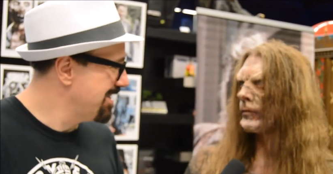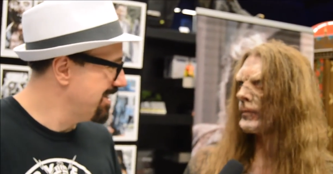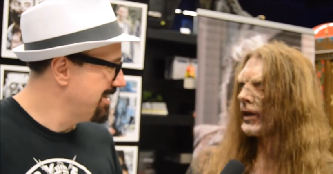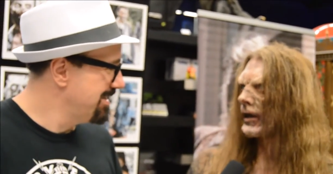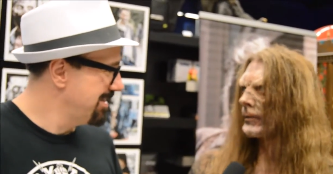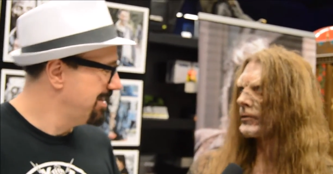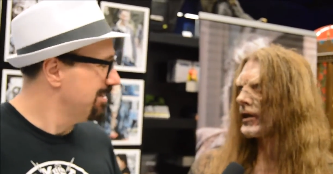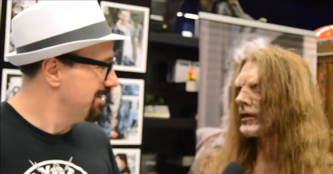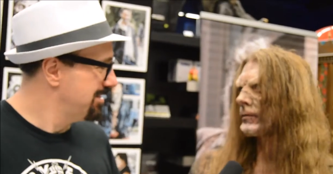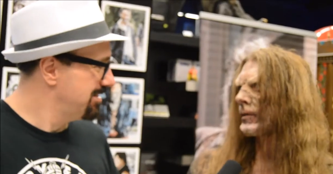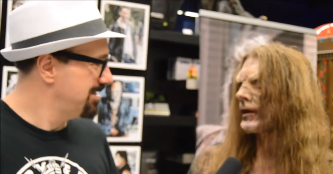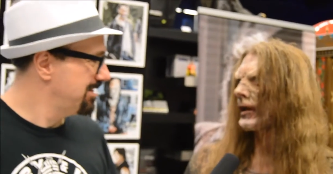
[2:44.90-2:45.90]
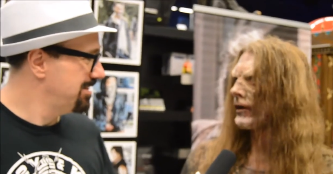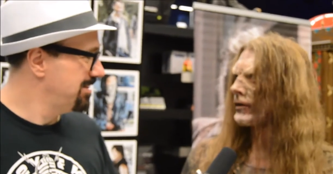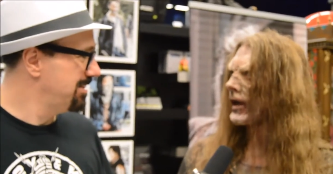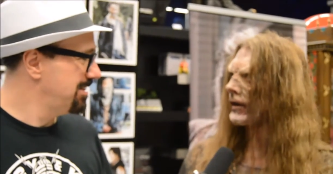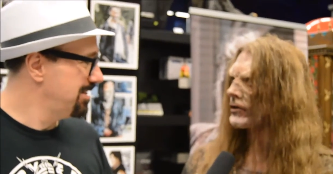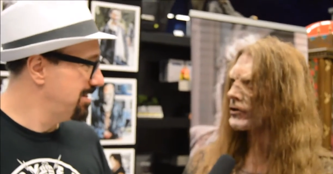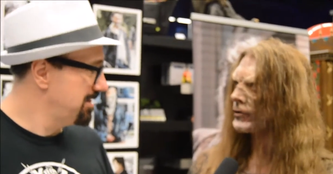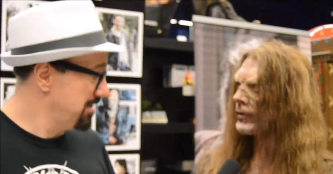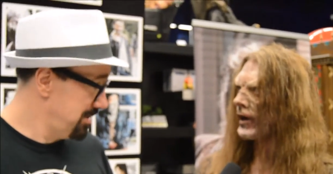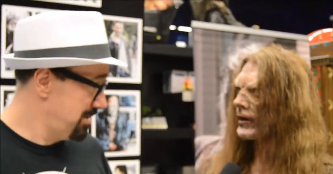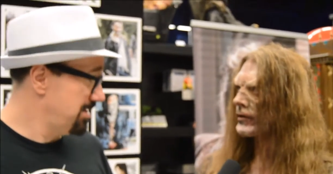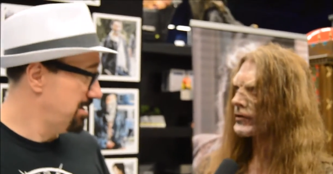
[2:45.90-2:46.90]
Speaker 1: makeup takes about an hour and a half to two
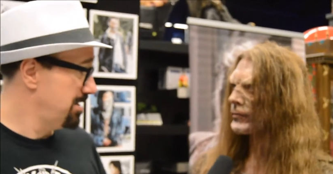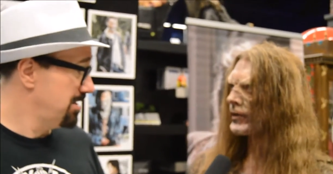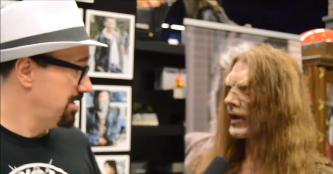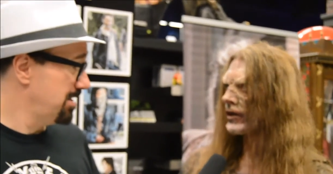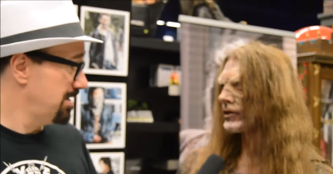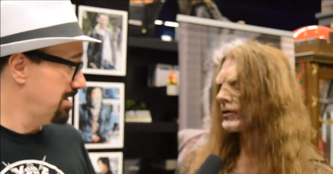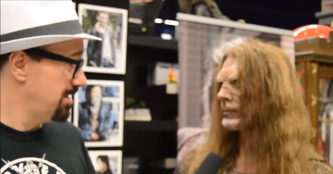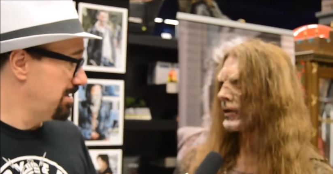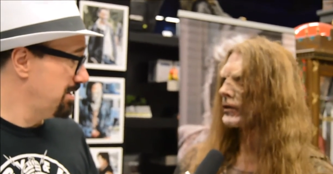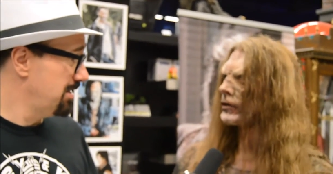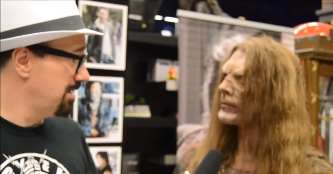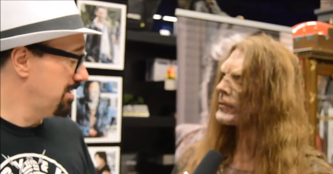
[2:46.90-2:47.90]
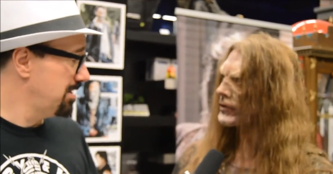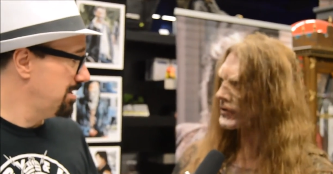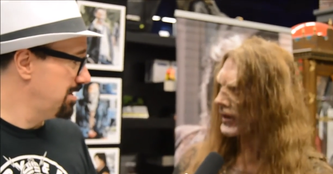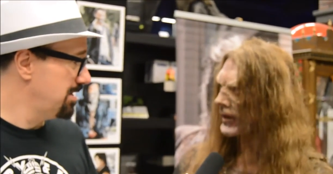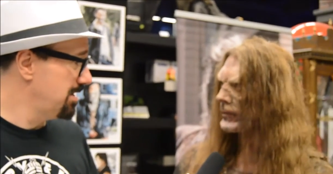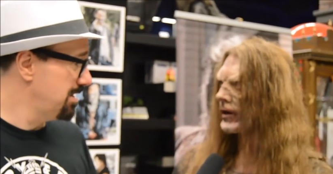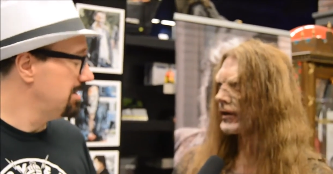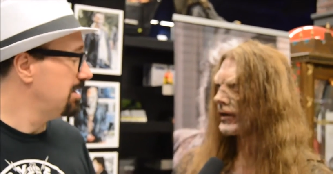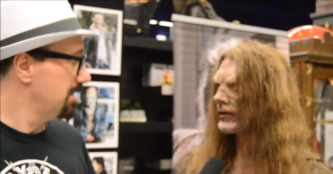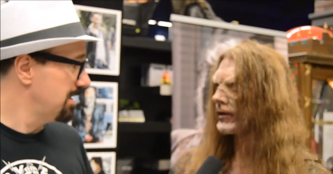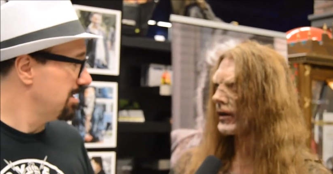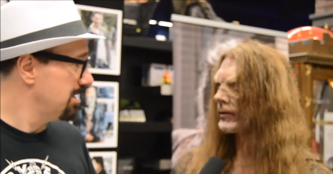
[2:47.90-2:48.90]
hours. We actually spend a little more time on
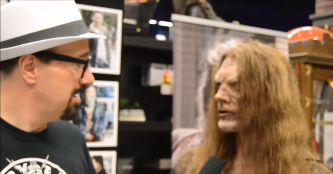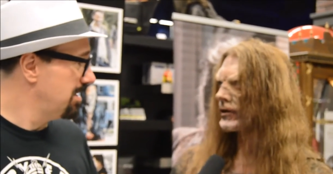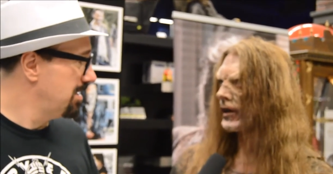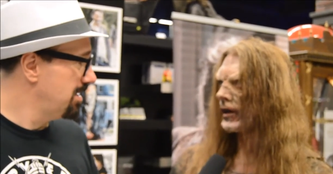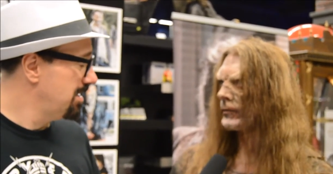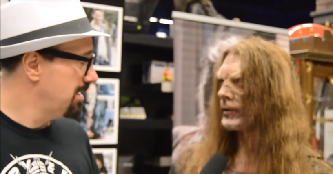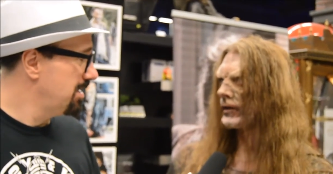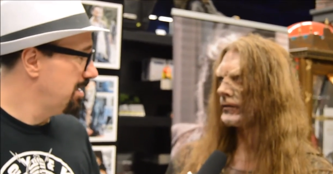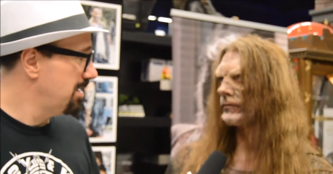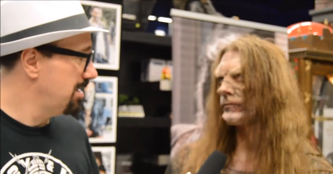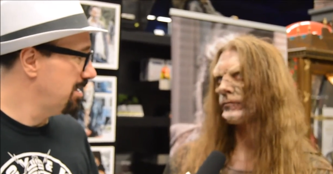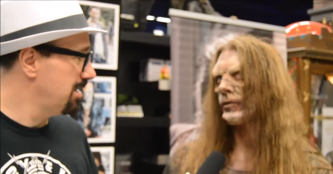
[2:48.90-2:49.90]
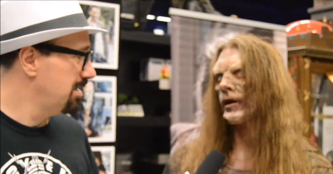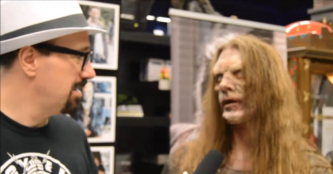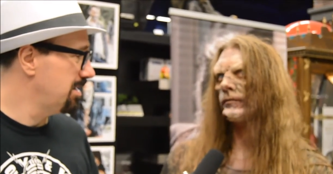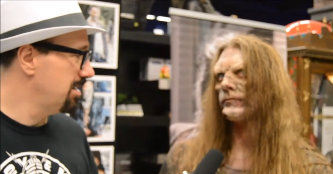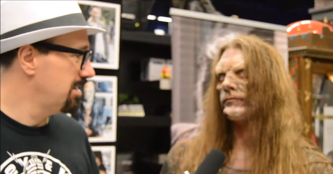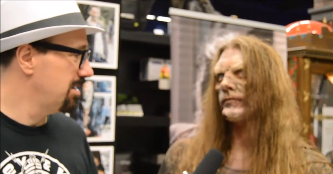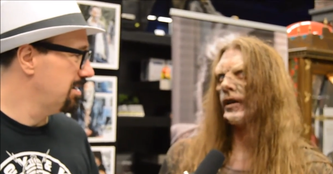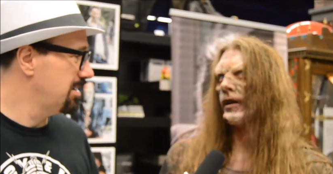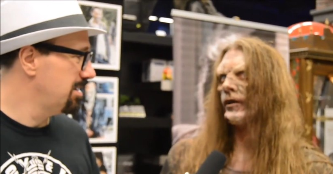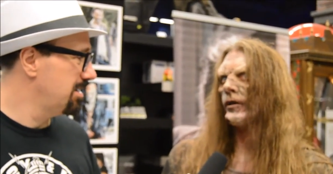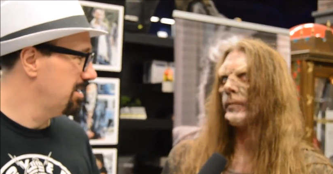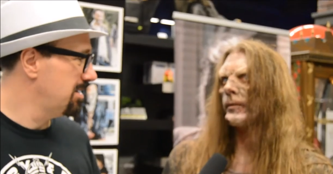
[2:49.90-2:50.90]
it uh, today. We probably, I
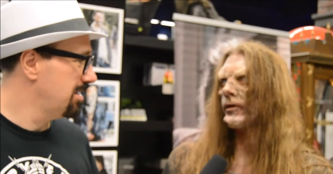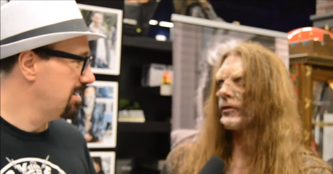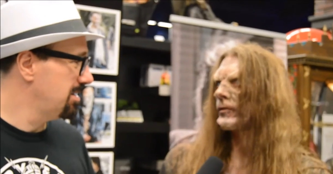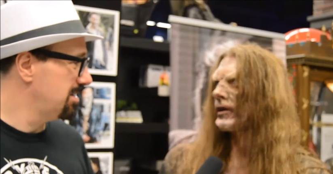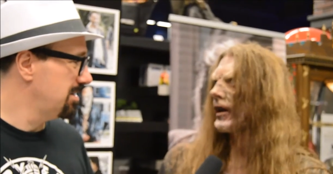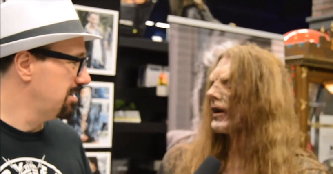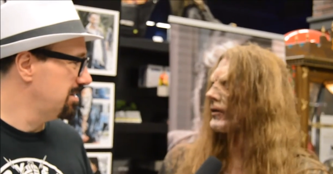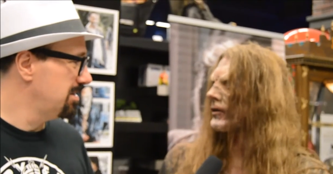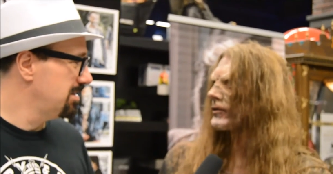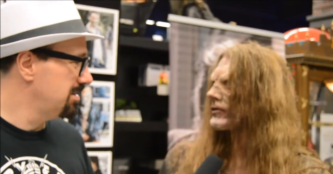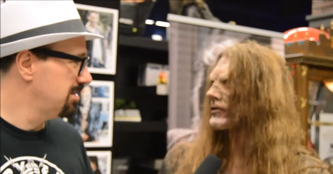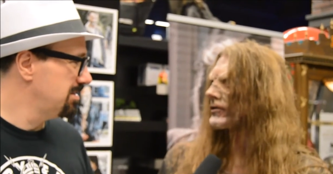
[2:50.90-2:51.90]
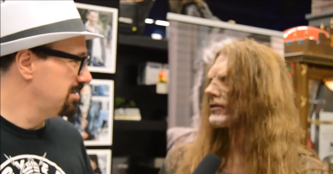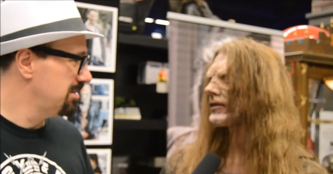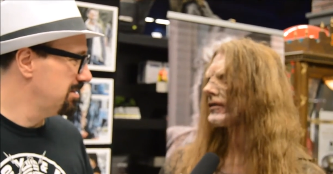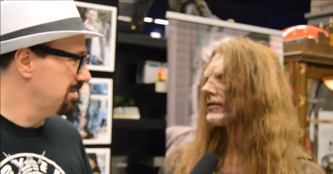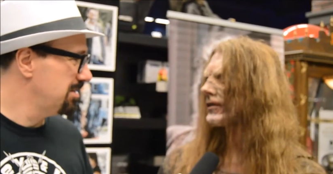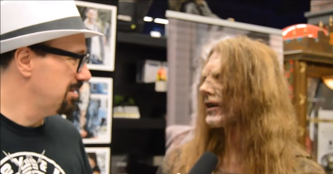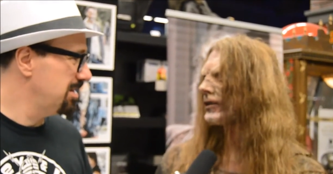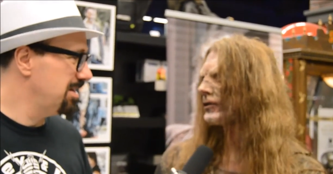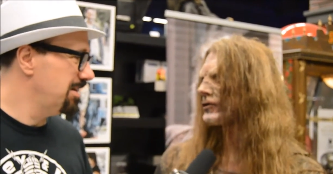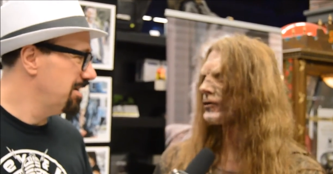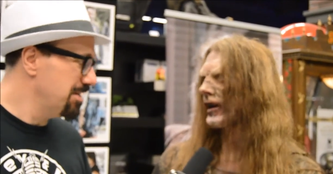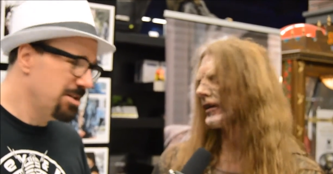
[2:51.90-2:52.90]
don't know, maybe three hours. I
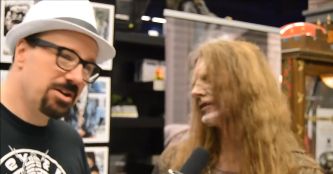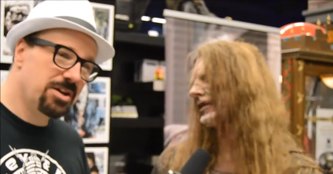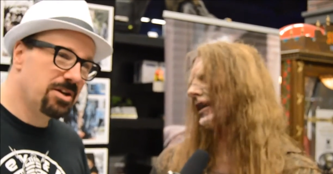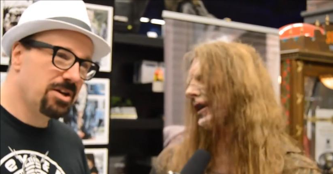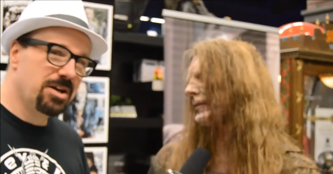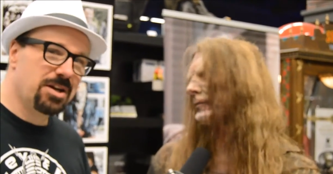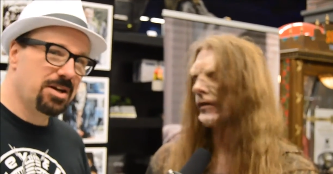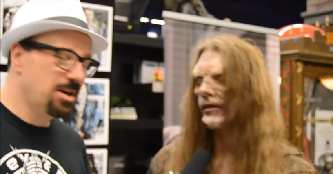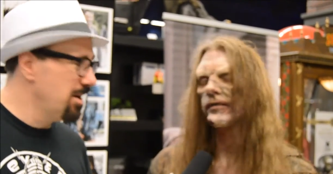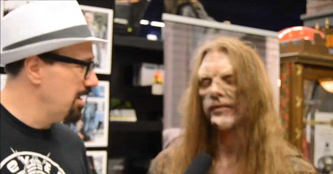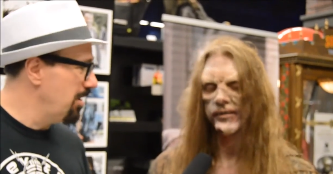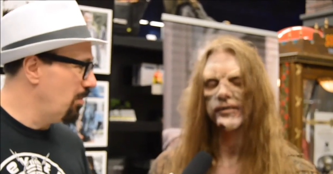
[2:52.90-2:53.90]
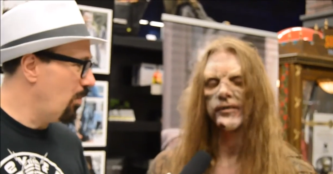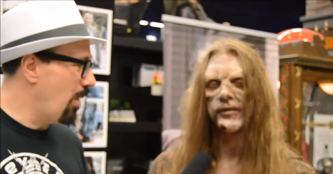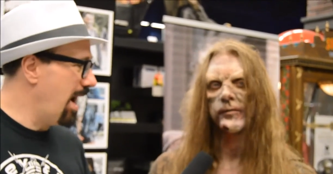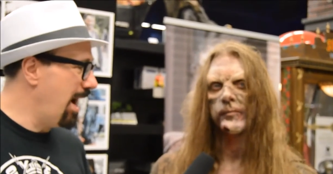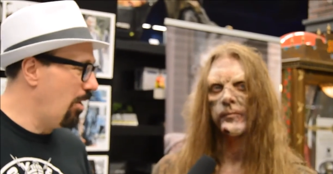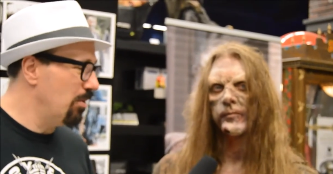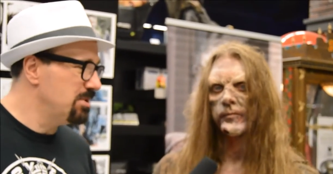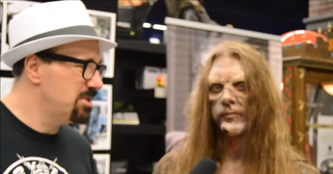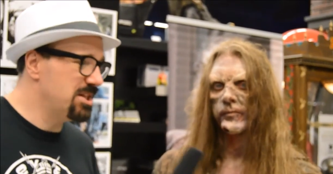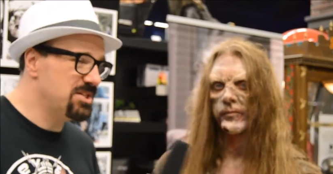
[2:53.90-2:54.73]
lose track of time, but does,